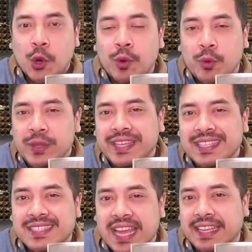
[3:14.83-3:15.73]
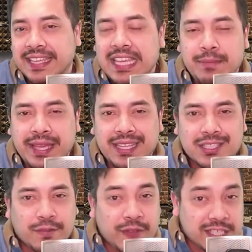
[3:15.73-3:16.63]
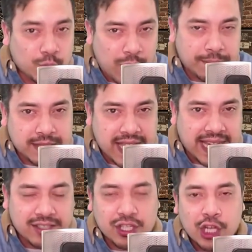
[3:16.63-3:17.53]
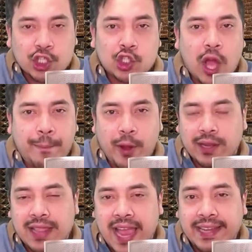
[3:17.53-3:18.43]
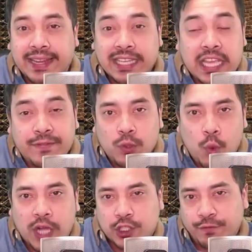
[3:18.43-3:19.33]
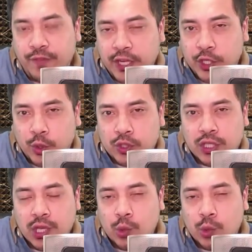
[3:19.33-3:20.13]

where we can send emails, visit websites, shop online, and even watch videos